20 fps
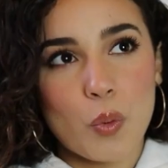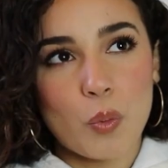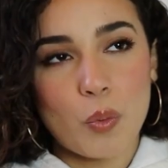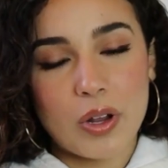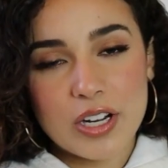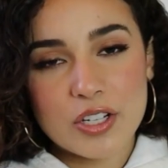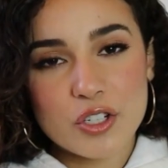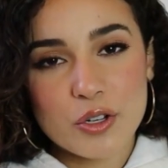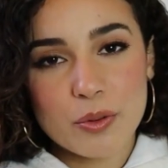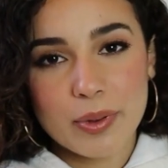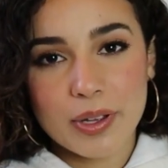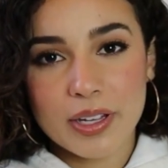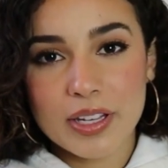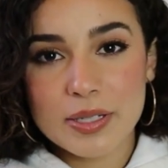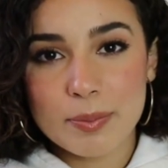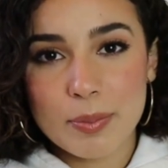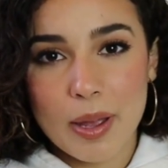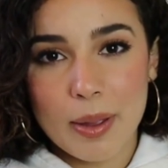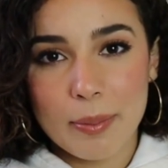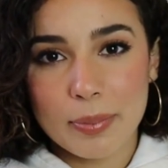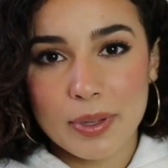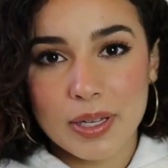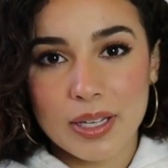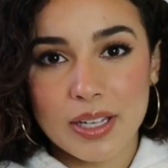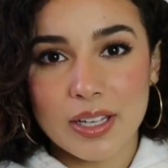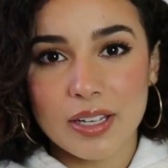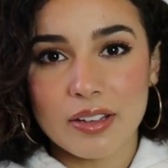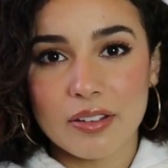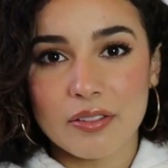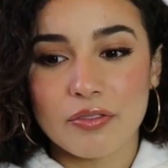What is your biggest pet
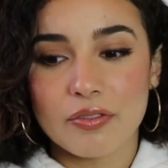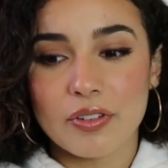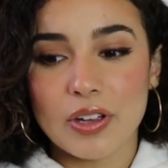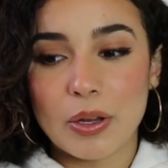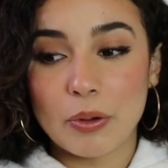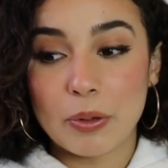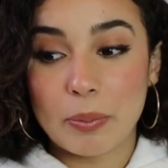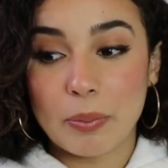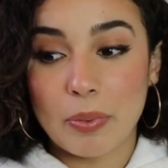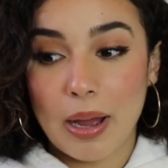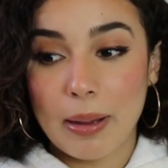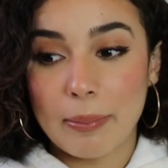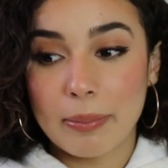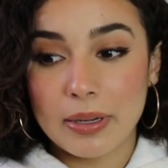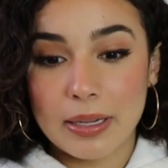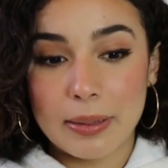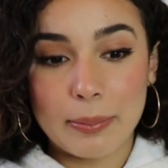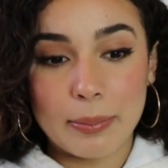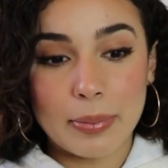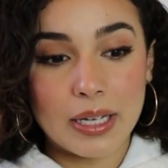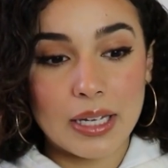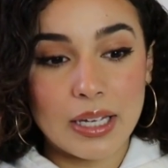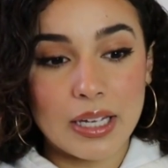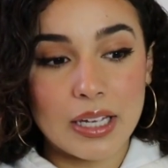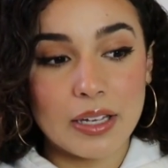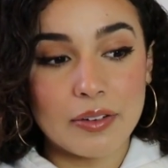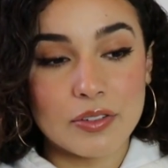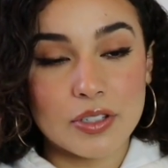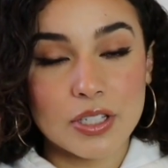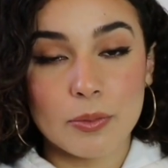peeve? It would probably
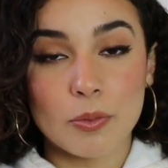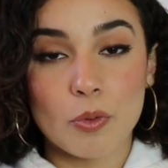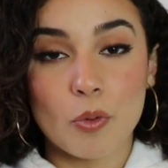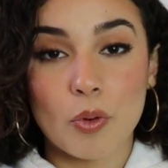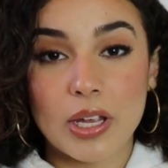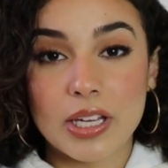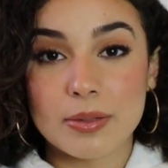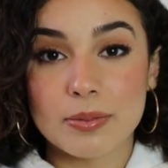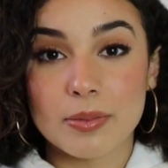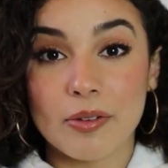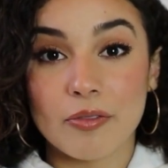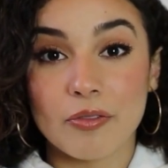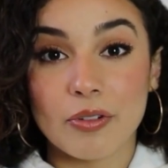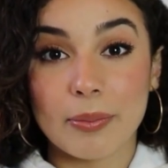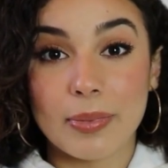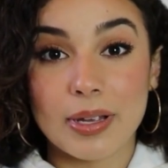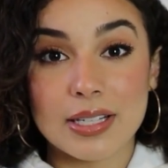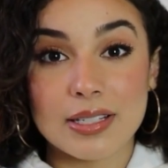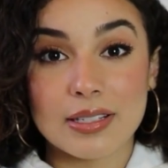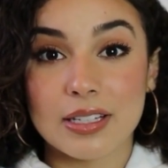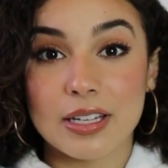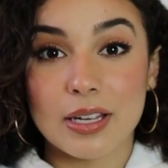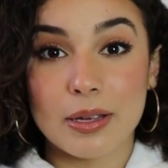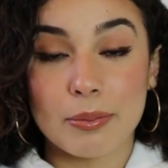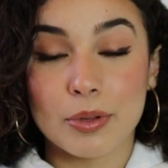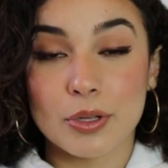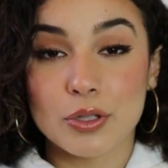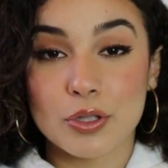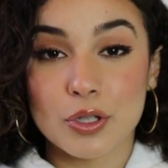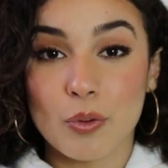be if someone wakes me up from my
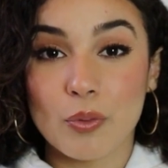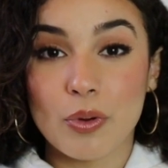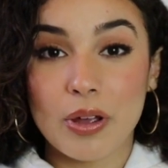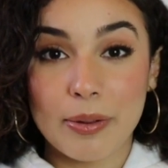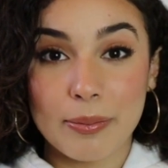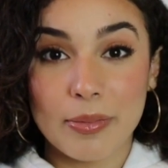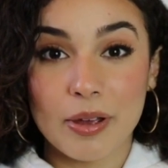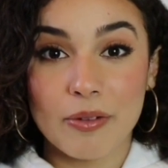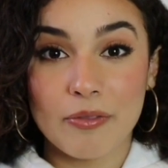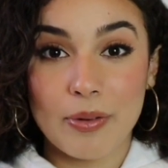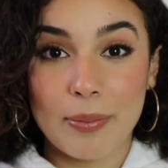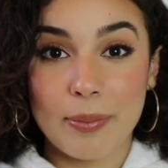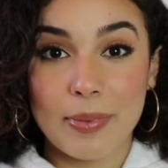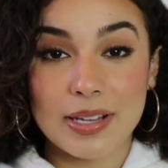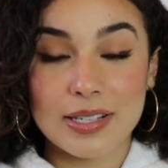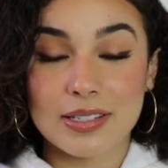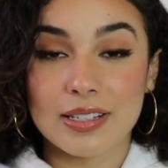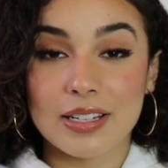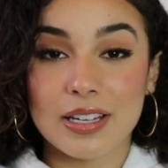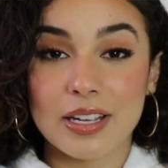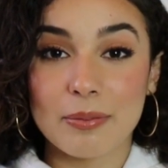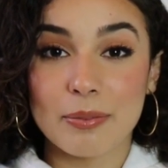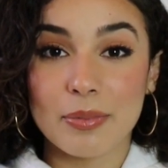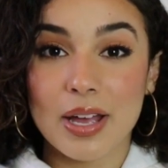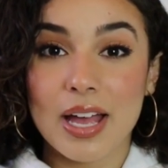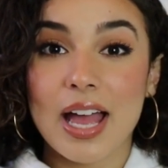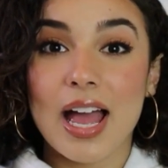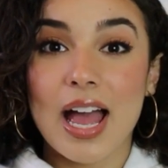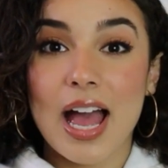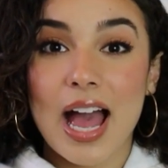sleep. Don't wake me up from my sleep.
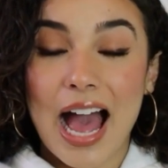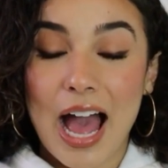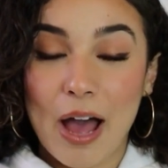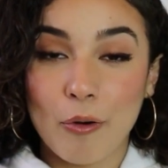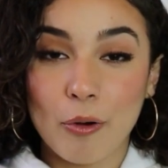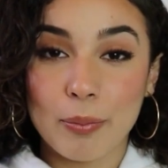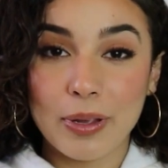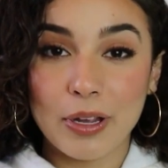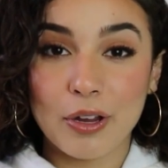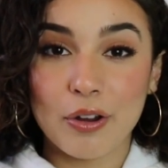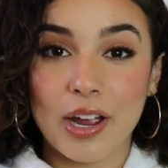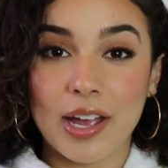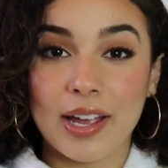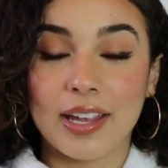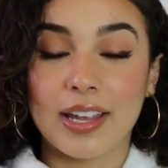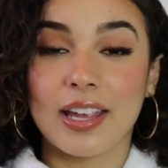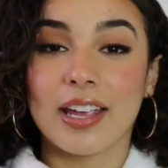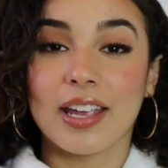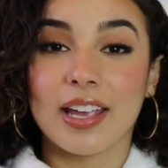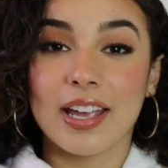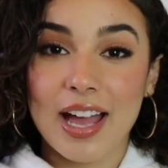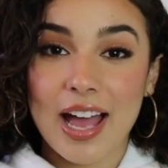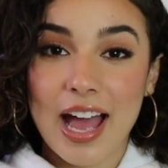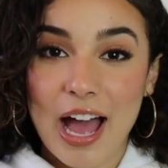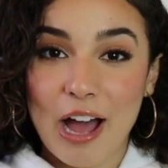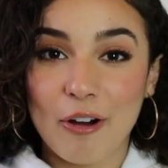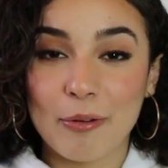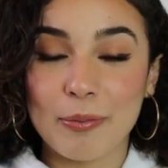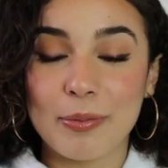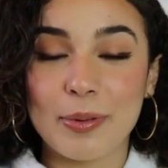I will be cranky.
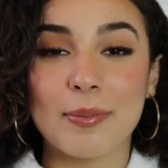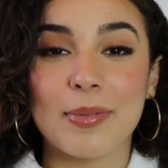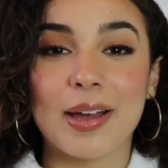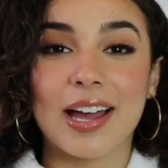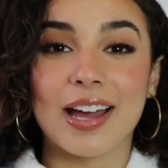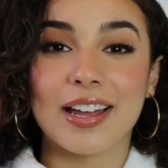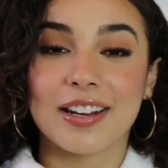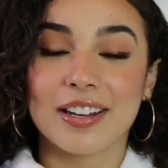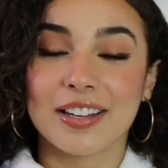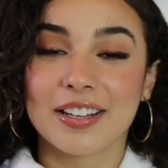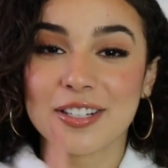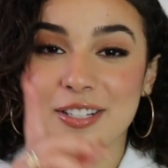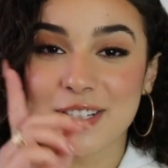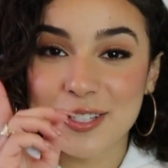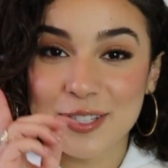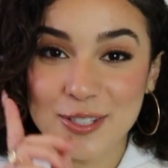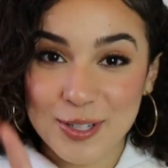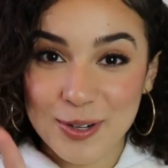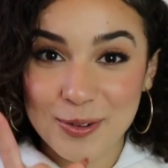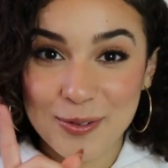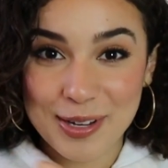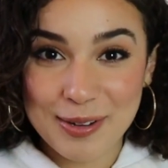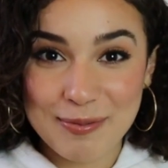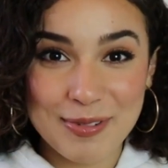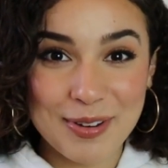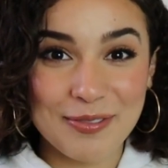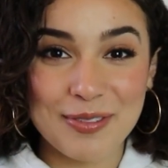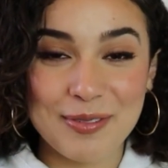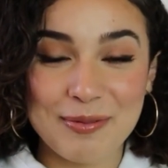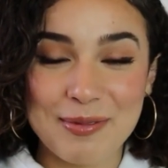I will be mad. Don't wake
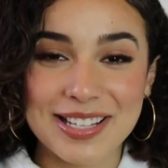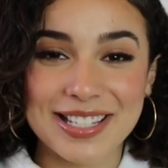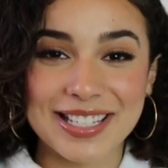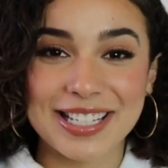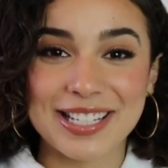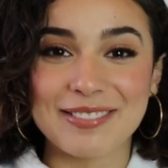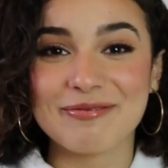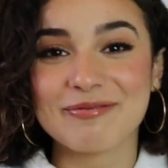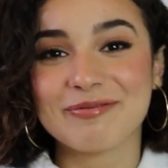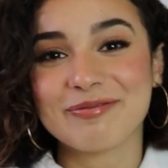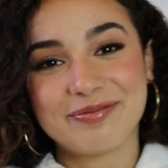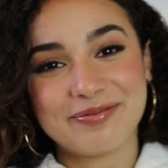me up from my sleep.